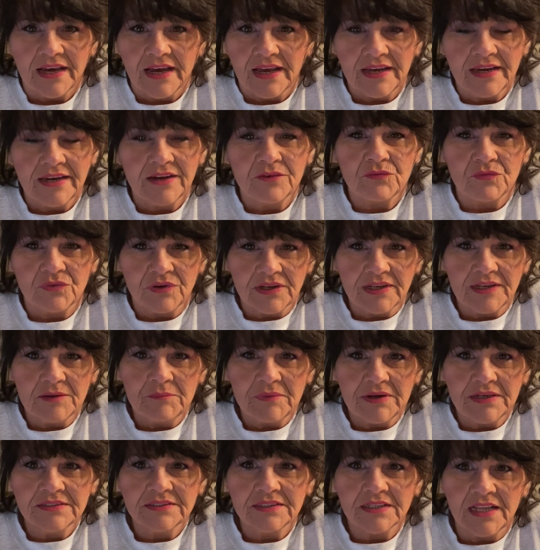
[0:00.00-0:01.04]
It really
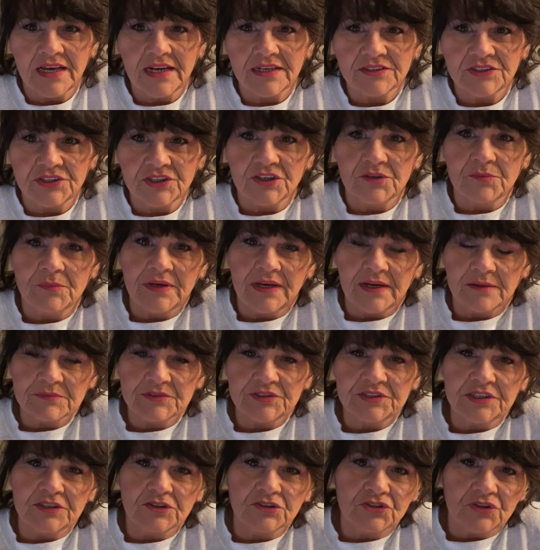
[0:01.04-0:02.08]
means a lot to me. I'm
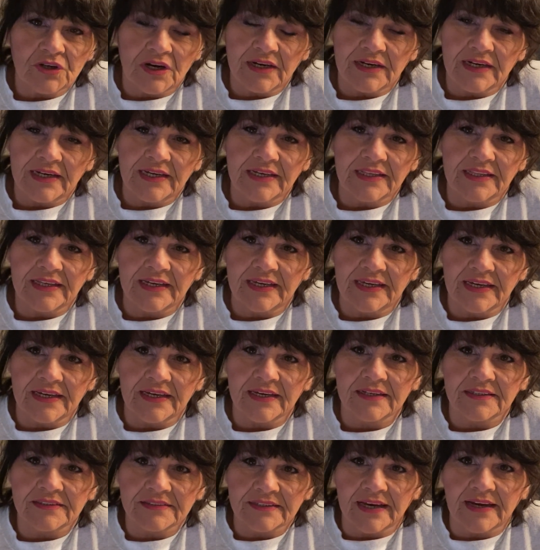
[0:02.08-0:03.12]
still trying to get the
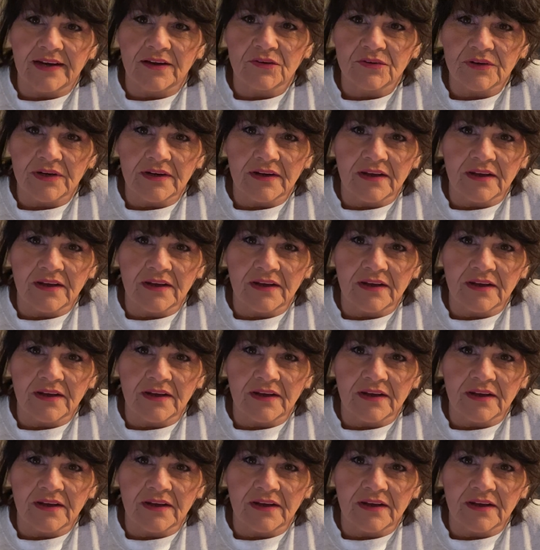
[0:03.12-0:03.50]
kinks out,